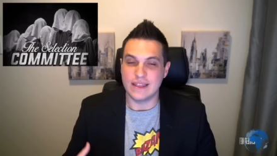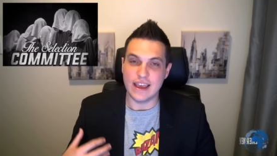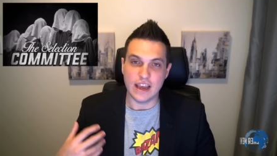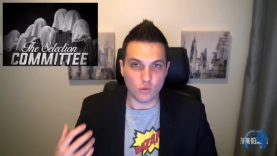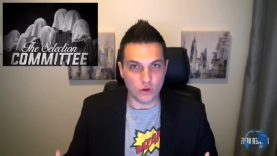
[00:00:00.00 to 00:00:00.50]

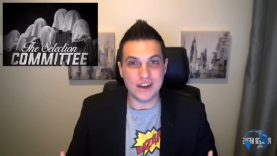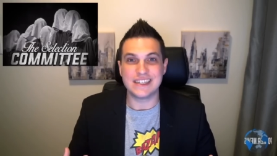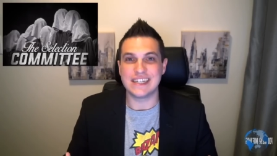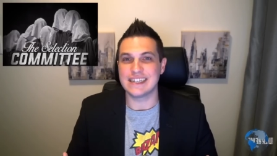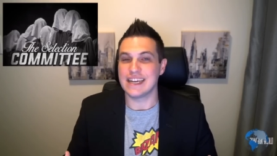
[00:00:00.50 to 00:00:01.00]
they can really
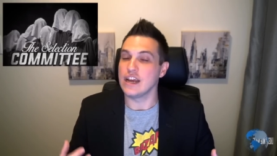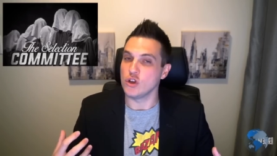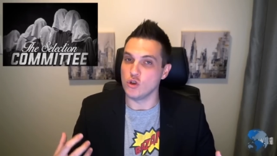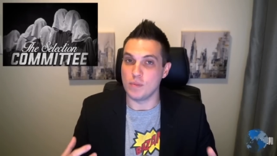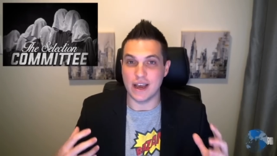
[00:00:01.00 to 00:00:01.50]
dictate
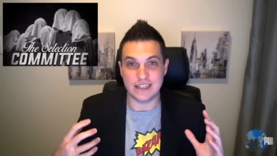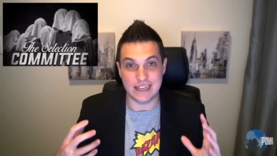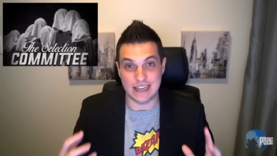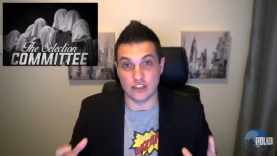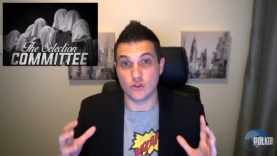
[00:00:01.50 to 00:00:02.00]
who makes
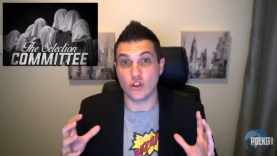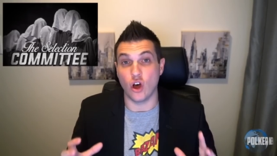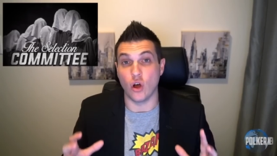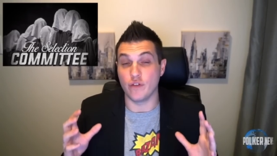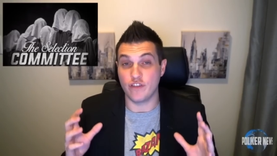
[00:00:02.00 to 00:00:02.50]
it into the
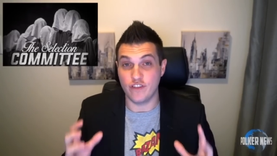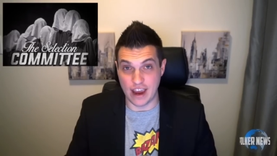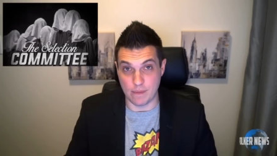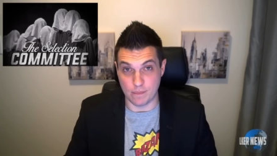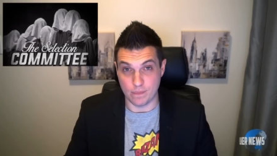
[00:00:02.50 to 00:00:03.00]
Hall of
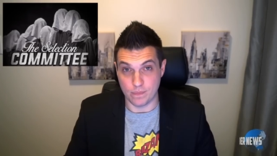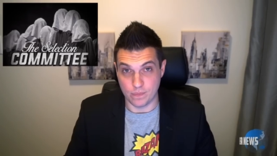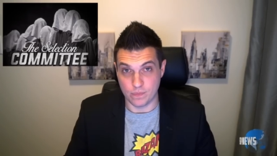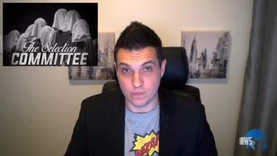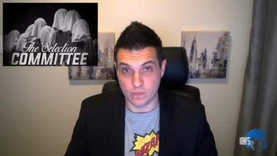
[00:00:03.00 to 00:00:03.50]
Fame.
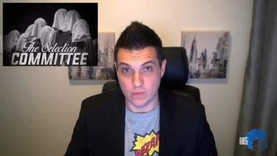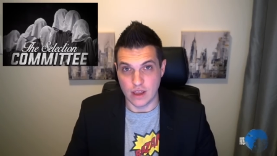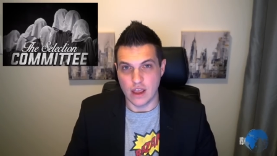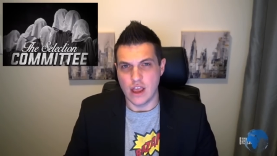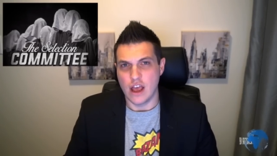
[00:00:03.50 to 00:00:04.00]

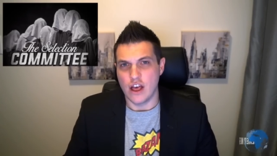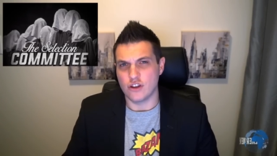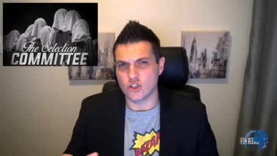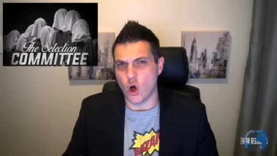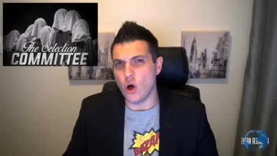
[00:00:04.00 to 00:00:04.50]

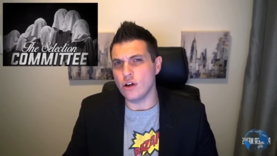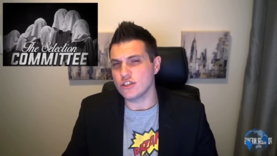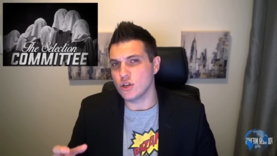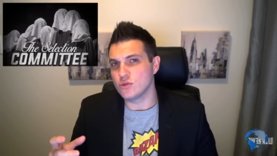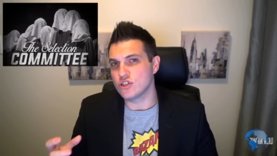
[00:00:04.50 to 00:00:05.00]
There's
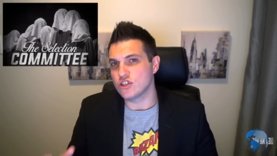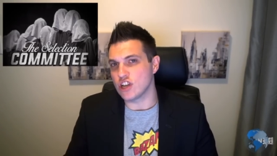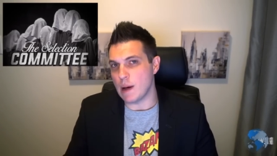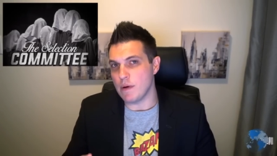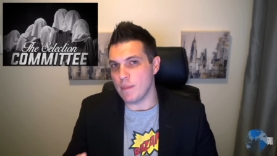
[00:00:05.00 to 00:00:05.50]
also
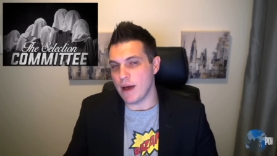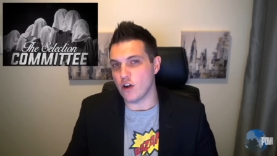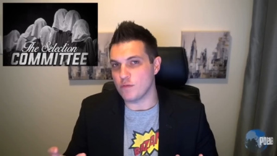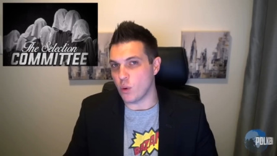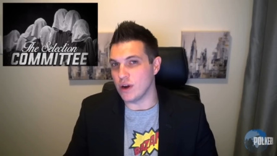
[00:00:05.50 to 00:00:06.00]
some
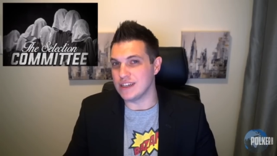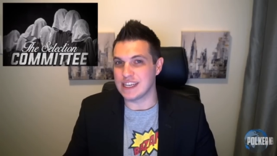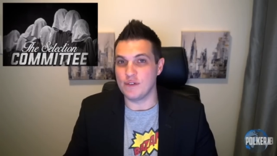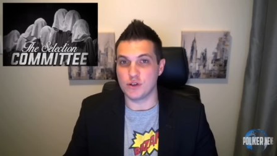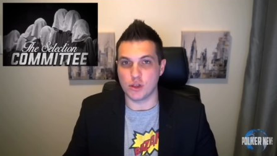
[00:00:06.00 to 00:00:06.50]
amount of points
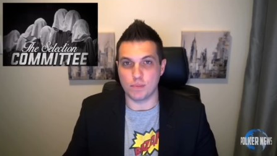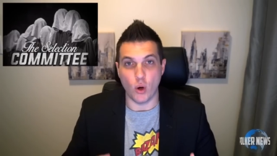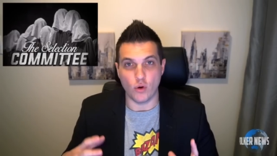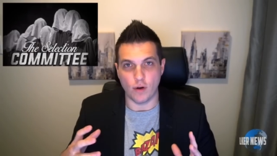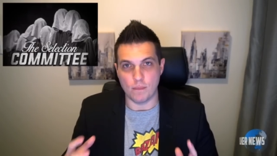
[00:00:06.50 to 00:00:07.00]
given to the
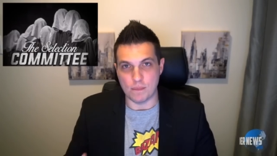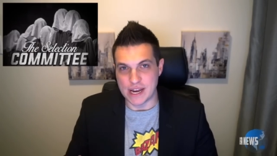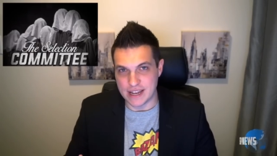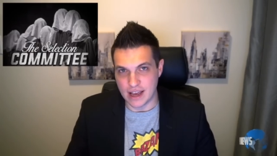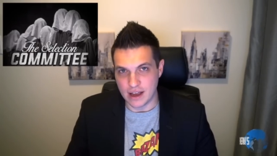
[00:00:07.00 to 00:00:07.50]
poker
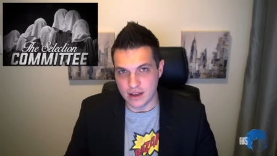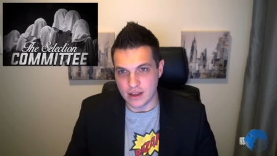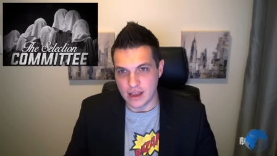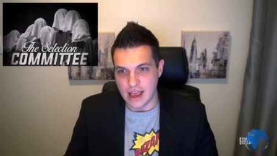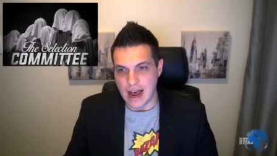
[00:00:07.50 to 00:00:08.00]
media,
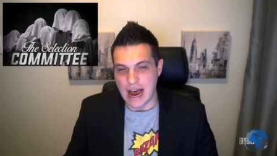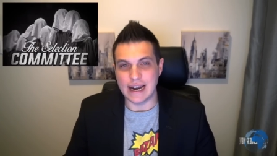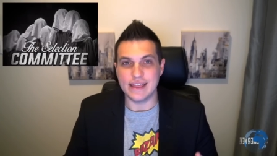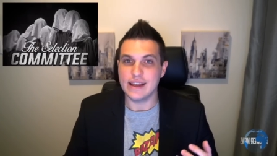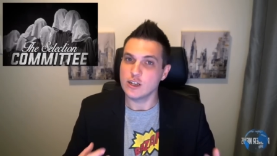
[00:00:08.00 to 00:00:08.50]

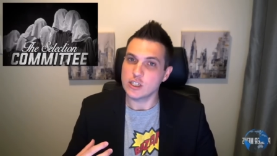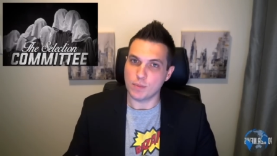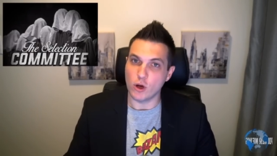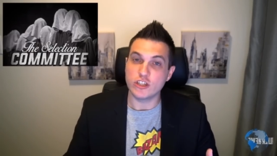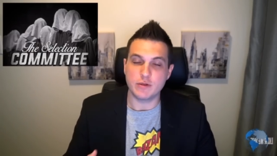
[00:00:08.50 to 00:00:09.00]
and I think it's
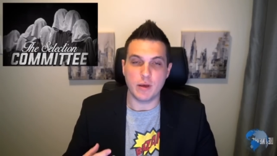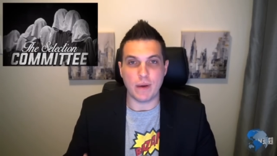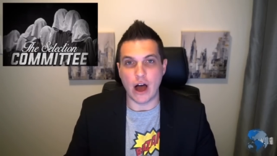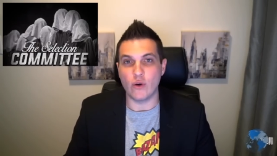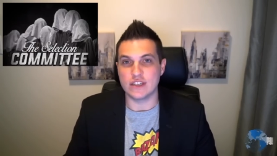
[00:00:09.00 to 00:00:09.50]
supposed to be
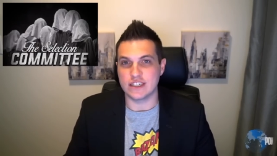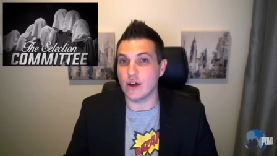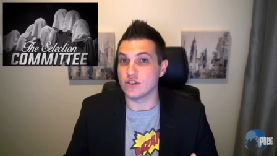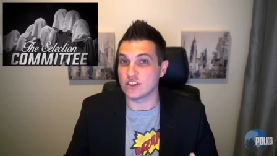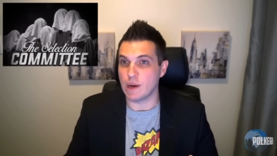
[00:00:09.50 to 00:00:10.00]
balanced
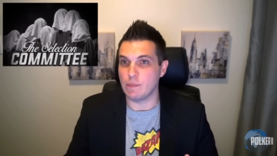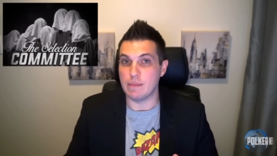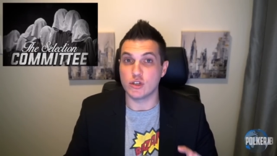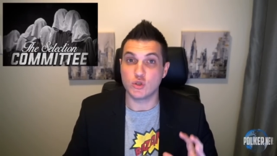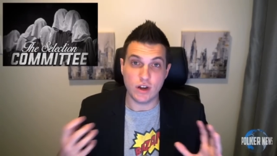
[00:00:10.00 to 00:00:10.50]
out in some
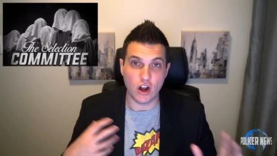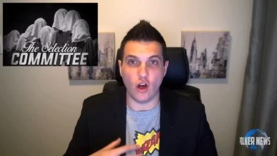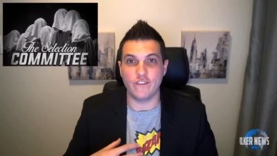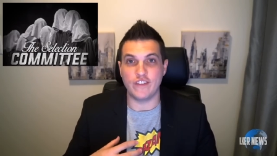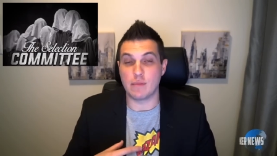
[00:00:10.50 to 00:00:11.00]
way between
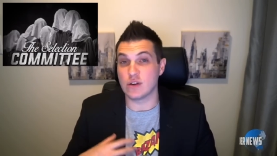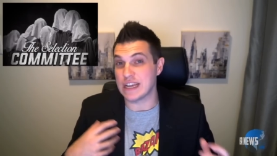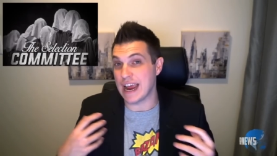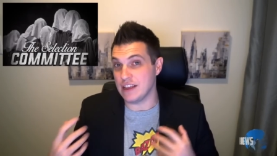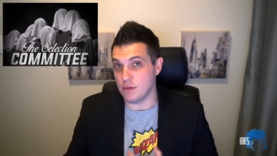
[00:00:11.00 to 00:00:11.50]
Hall of
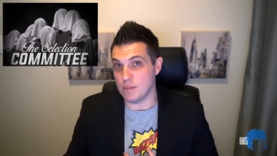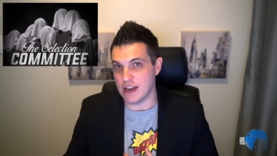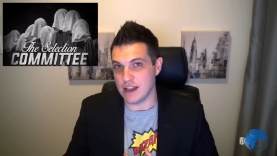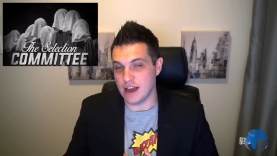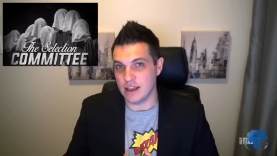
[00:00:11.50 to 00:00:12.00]
Famers and the
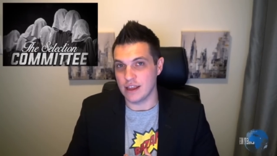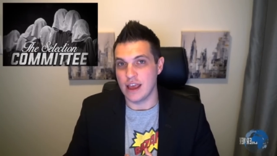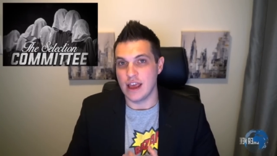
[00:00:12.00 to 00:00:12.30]
media,